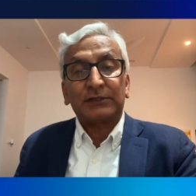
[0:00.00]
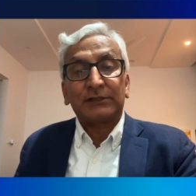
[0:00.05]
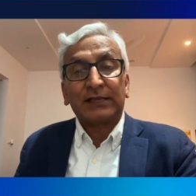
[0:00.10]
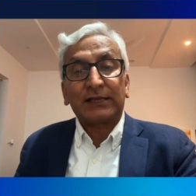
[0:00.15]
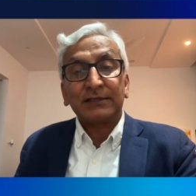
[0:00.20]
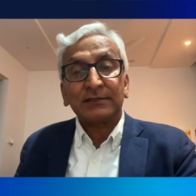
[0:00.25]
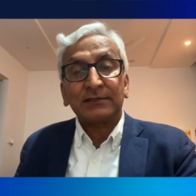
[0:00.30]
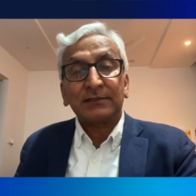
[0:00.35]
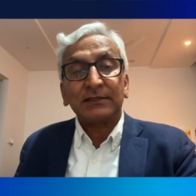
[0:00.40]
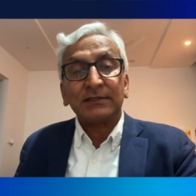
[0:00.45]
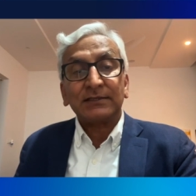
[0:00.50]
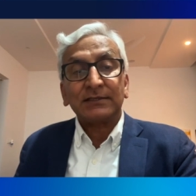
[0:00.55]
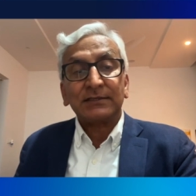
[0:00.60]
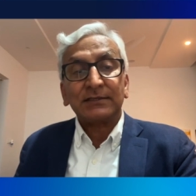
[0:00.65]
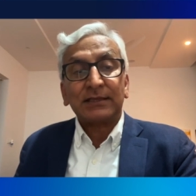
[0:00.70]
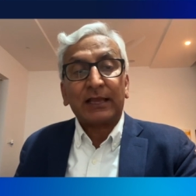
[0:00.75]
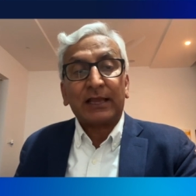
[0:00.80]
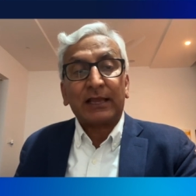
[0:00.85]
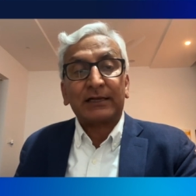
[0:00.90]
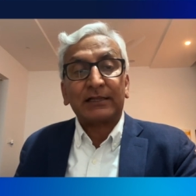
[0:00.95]

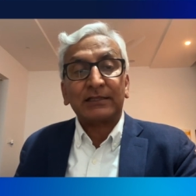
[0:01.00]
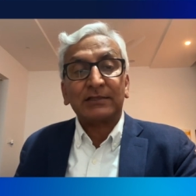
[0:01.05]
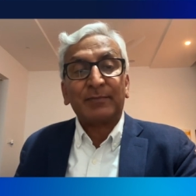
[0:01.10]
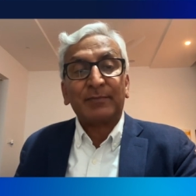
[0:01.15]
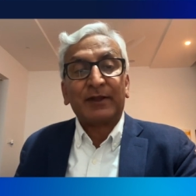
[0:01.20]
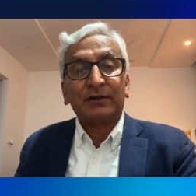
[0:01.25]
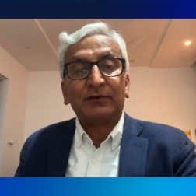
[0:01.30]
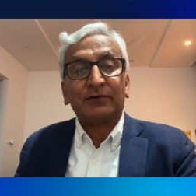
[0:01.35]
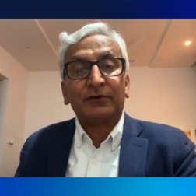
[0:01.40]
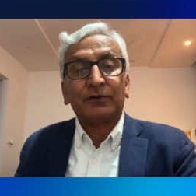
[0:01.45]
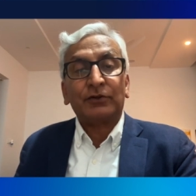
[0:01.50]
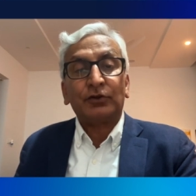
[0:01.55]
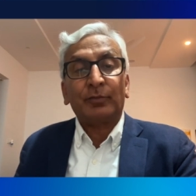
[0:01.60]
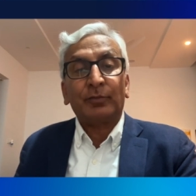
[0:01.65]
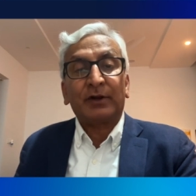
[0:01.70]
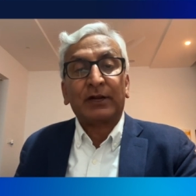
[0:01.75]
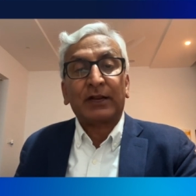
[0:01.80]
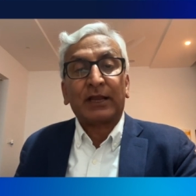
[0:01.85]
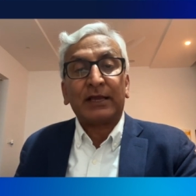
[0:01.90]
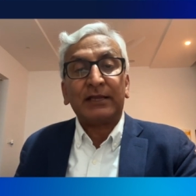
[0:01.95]
justice and respect for
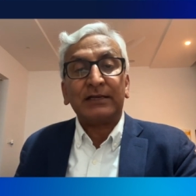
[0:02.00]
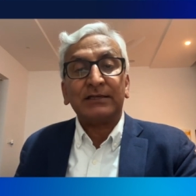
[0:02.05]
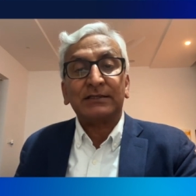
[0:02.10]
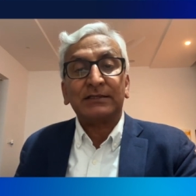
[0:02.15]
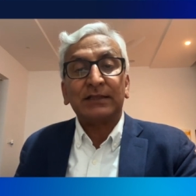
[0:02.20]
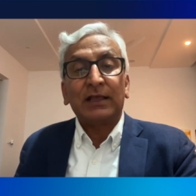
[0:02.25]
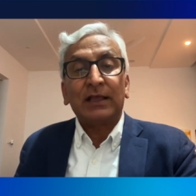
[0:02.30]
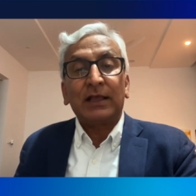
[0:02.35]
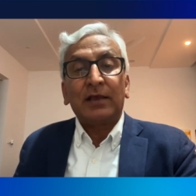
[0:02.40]
human rights,